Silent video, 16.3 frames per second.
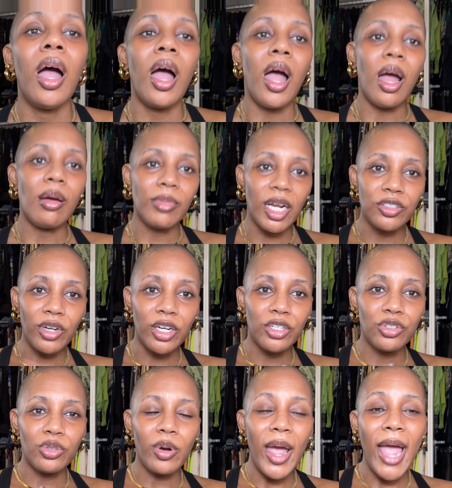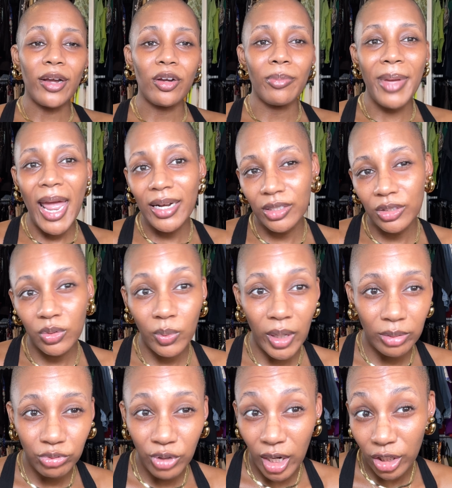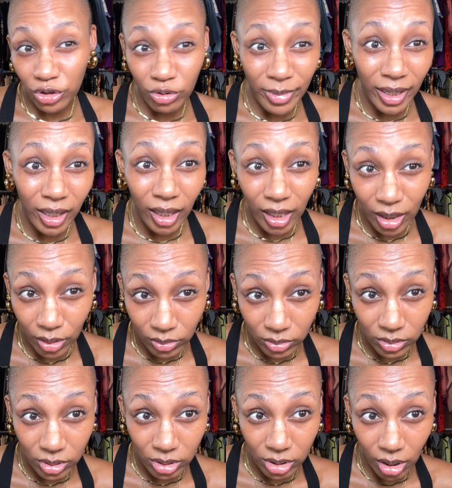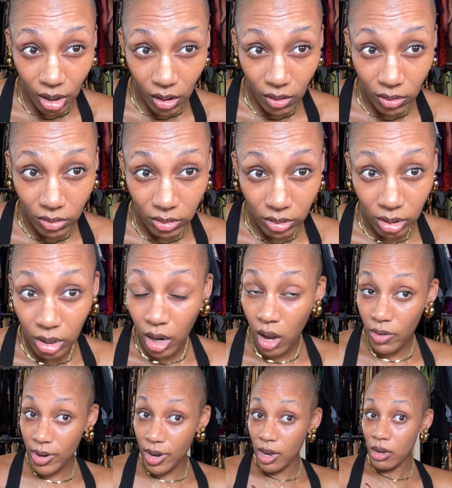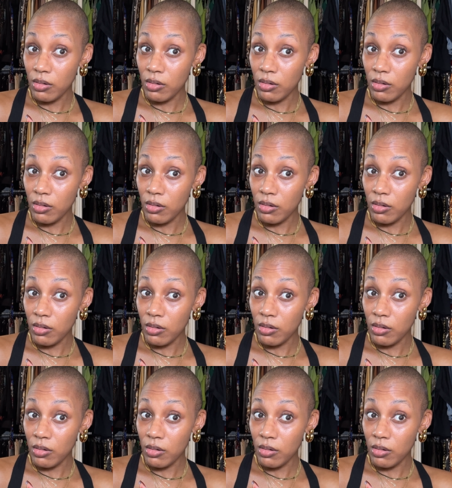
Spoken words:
I'm not trying to do no acrobatics when I'm trying to do my nails, y'all. Okay?